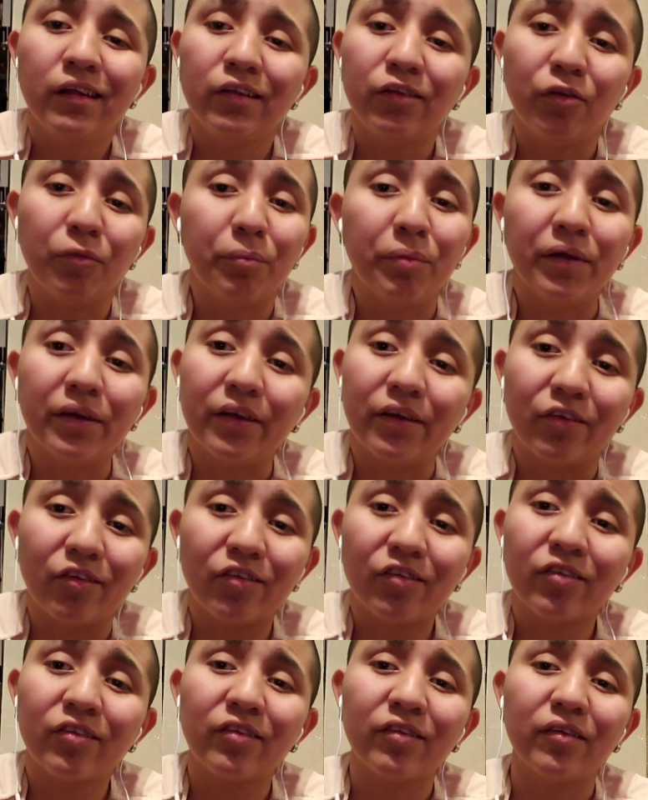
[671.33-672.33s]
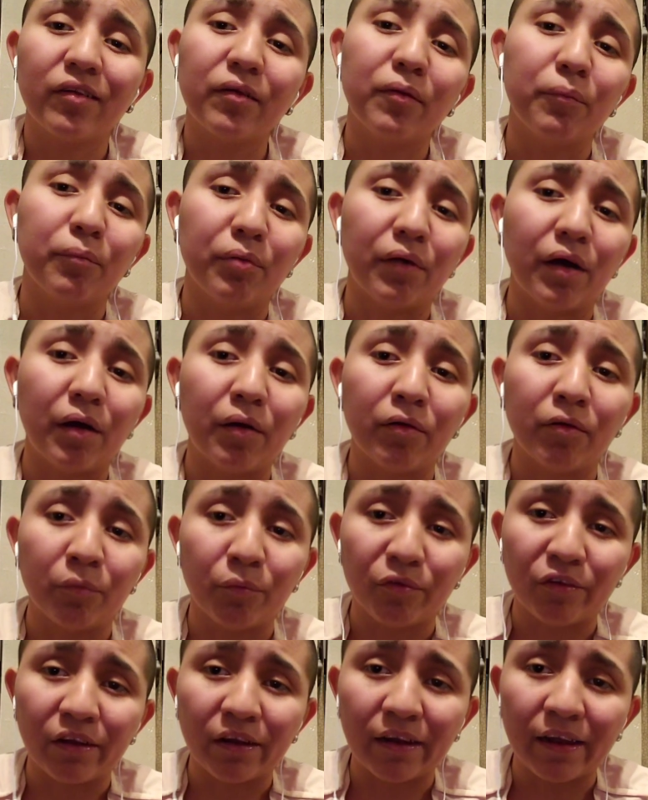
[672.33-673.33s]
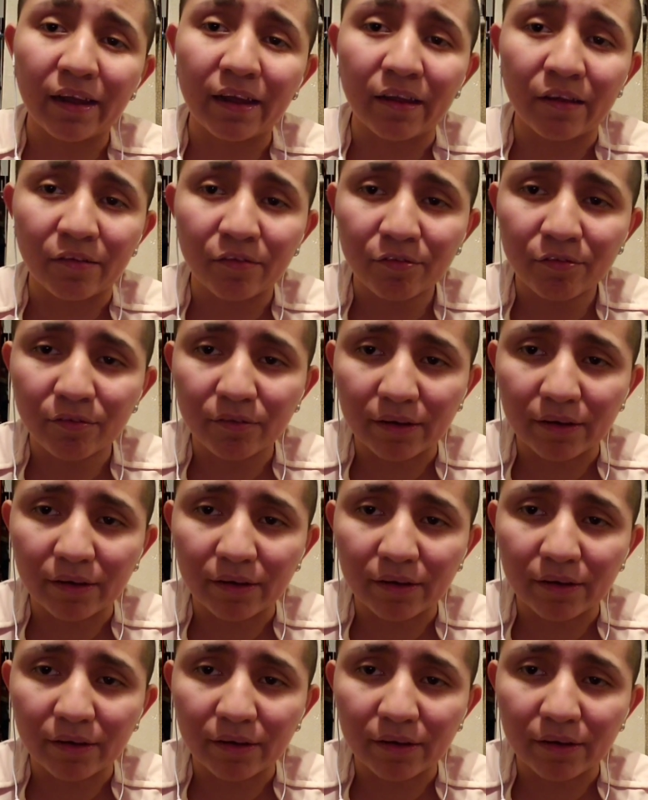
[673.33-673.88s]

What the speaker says: your biggest problems in life.